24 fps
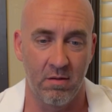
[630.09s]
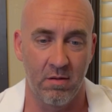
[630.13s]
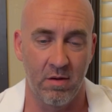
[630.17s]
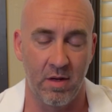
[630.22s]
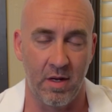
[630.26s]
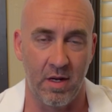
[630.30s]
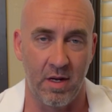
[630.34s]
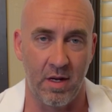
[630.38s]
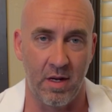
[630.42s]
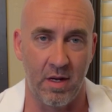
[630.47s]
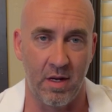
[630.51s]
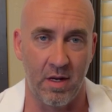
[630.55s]

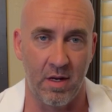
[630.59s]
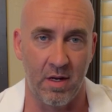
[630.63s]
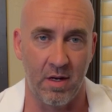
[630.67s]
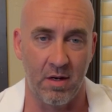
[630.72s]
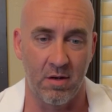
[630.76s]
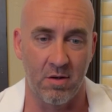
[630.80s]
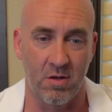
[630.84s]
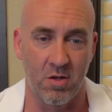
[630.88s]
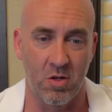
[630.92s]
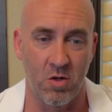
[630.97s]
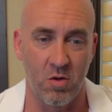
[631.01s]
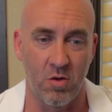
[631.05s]

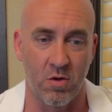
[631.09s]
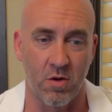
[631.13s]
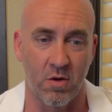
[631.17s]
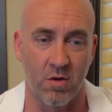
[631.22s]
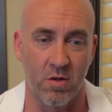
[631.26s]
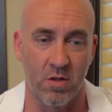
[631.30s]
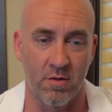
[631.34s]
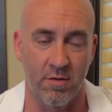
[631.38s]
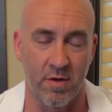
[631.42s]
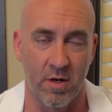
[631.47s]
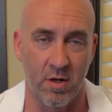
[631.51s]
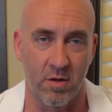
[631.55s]
and
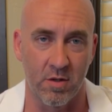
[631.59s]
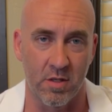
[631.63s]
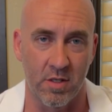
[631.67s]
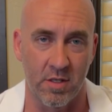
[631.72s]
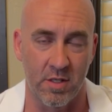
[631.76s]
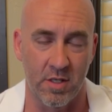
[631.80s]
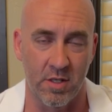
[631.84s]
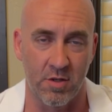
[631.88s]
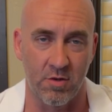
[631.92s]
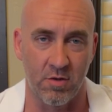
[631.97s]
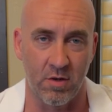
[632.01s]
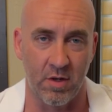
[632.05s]
2/3 of a dose of
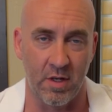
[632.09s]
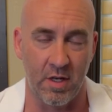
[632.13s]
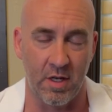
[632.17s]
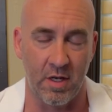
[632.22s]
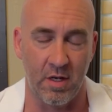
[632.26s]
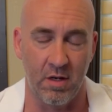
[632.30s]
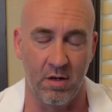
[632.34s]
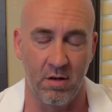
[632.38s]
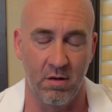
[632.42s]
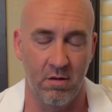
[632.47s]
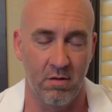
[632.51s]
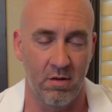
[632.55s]

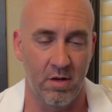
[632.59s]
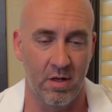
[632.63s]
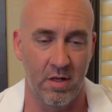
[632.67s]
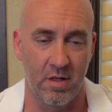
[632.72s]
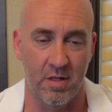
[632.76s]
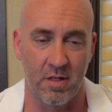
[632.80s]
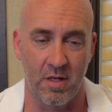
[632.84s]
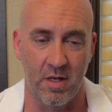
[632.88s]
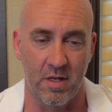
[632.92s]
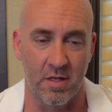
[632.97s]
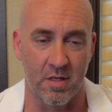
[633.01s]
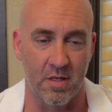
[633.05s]
citrulline
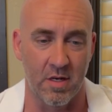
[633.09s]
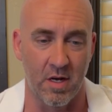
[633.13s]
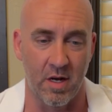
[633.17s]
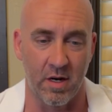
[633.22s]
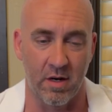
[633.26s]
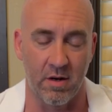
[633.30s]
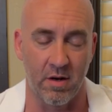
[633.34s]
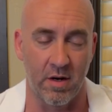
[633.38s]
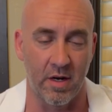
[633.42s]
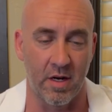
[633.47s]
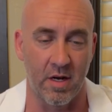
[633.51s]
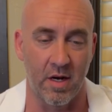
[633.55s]
is not
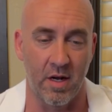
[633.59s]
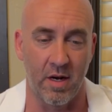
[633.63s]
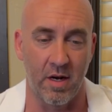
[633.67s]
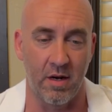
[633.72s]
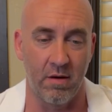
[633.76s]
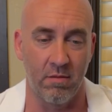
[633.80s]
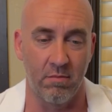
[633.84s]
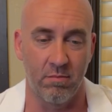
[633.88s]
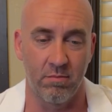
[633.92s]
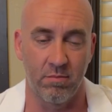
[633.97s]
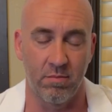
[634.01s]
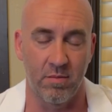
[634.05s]
gonna cut it.
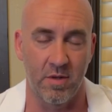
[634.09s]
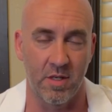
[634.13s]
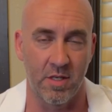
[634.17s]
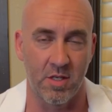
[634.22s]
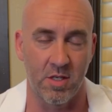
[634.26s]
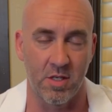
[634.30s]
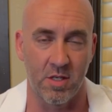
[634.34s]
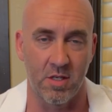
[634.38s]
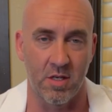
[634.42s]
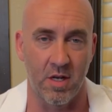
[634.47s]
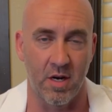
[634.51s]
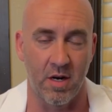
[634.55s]
It's
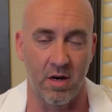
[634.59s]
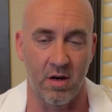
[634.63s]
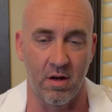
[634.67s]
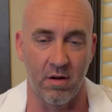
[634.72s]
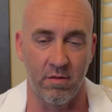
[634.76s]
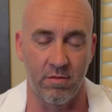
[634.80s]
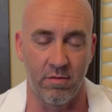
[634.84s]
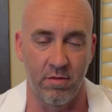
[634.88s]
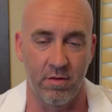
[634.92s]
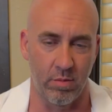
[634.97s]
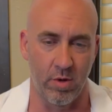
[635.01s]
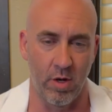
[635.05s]
just not
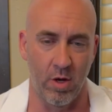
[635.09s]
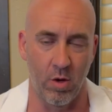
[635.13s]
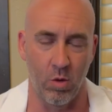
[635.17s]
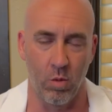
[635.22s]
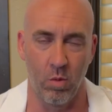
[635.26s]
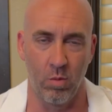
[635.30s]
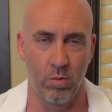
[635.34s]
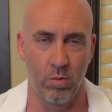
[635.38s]
enough. No